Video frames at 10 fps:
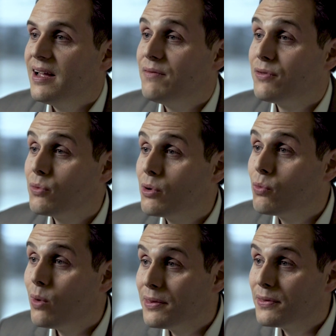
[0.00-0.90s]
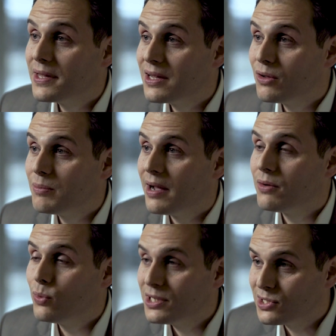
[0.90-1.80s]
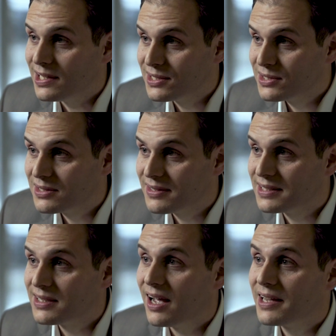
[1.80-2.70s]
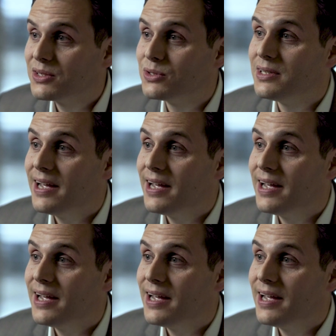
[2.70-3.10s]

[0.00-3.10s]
If there were one thing on my wish list that I could